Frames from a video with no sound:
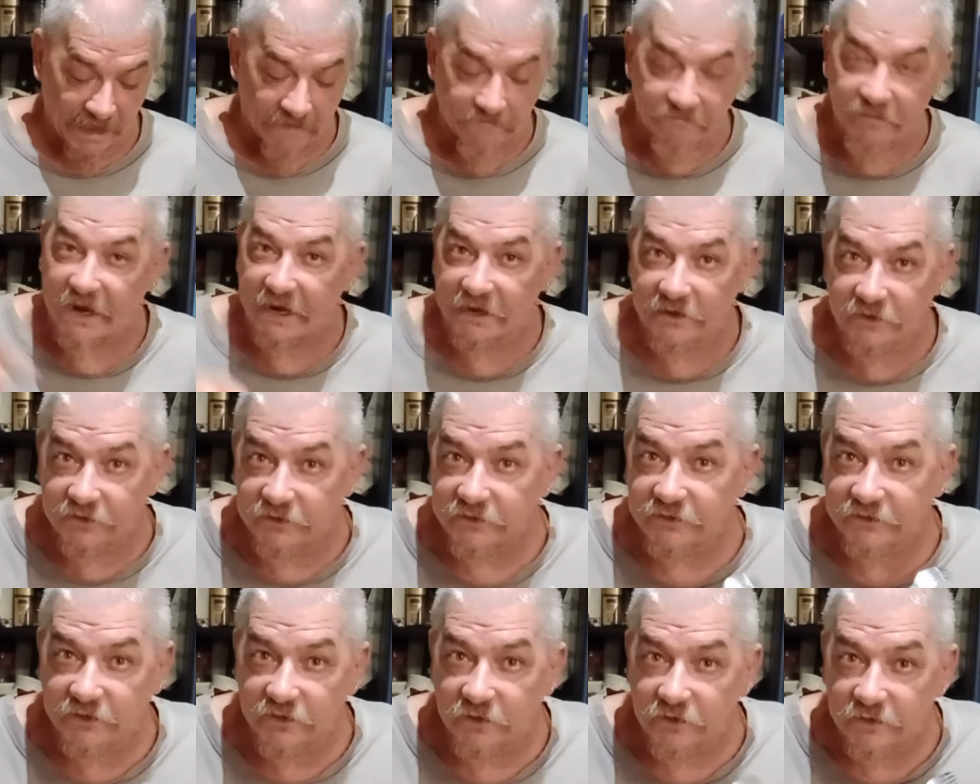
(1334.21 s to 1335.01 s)
But I
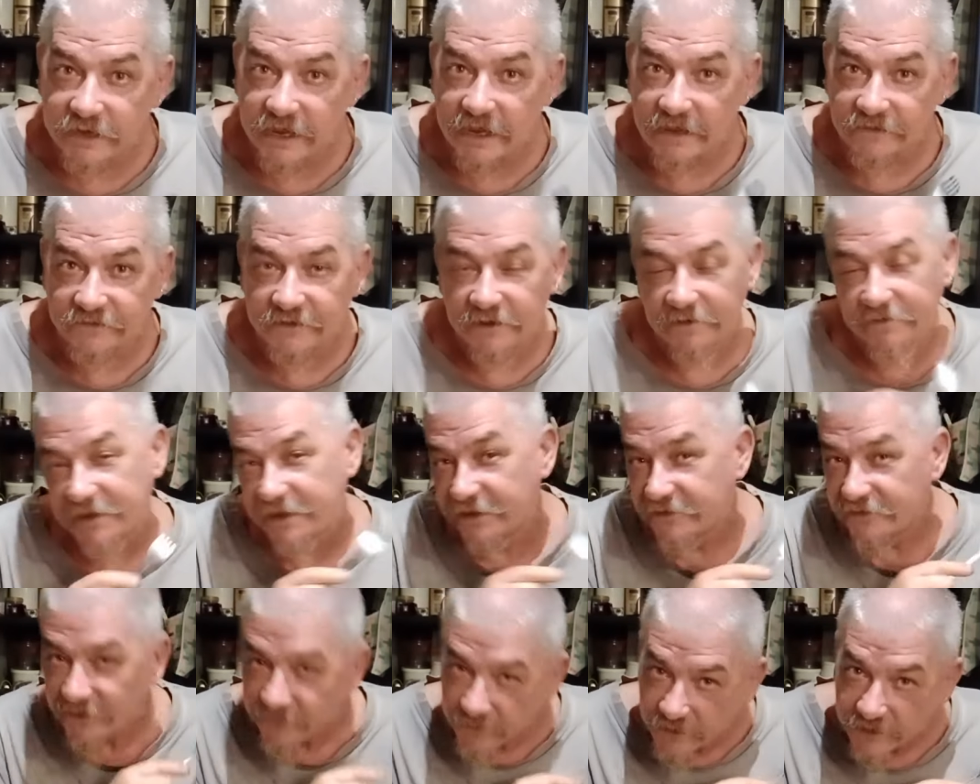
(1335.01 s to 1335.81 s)
couldn't cook out there
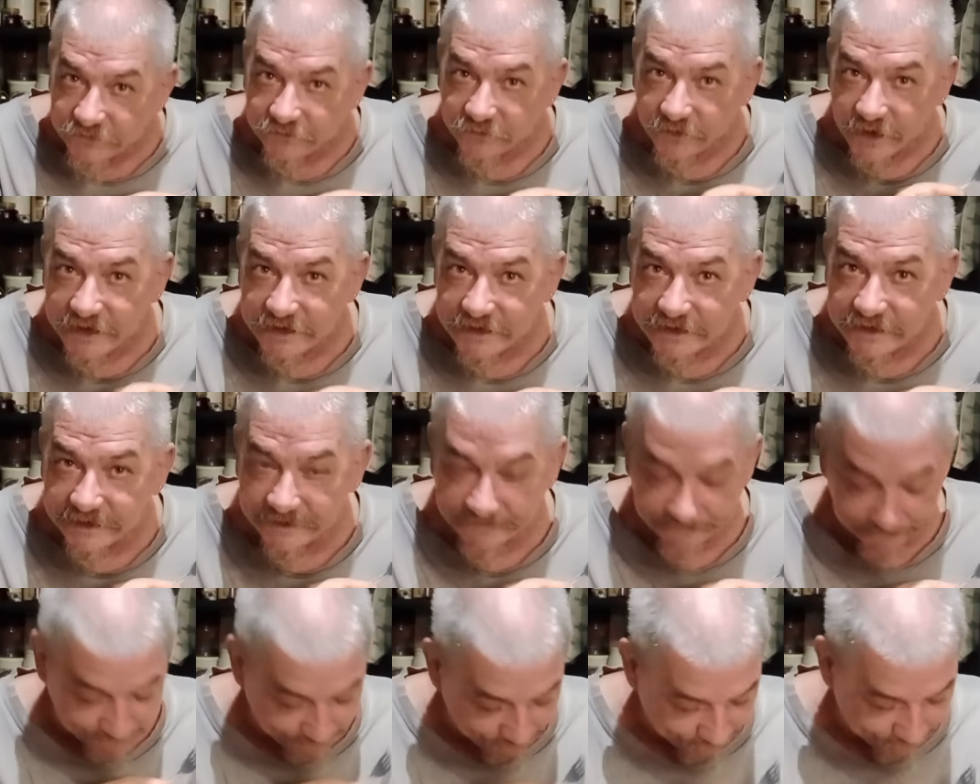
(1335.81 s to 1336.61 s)
because it was
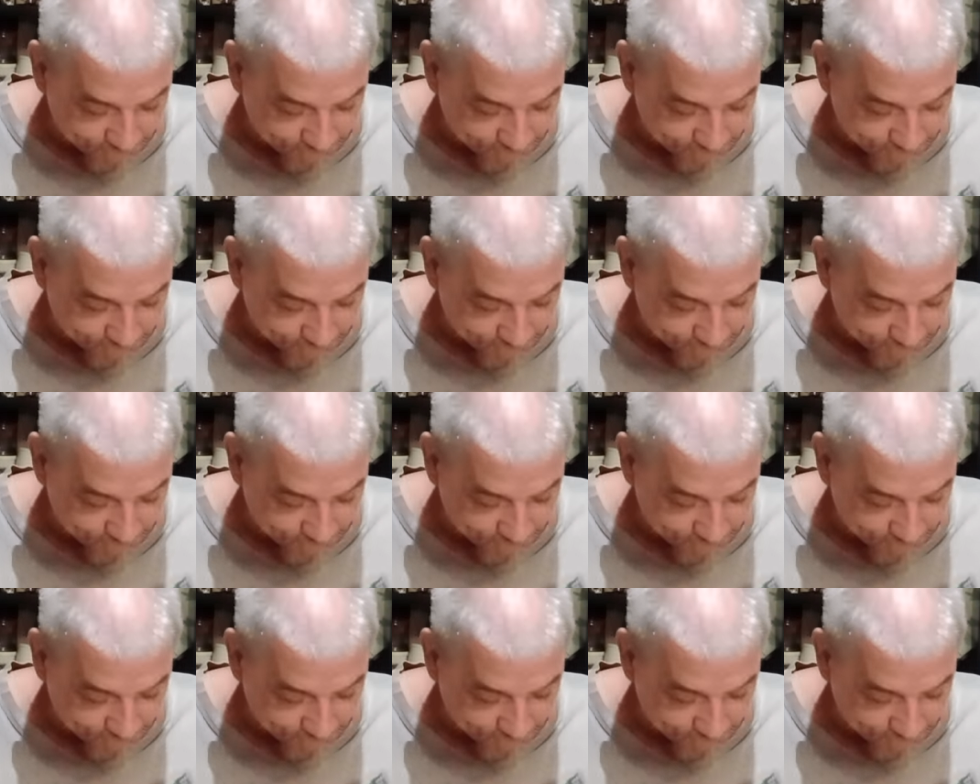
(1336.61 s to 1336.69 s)
raining.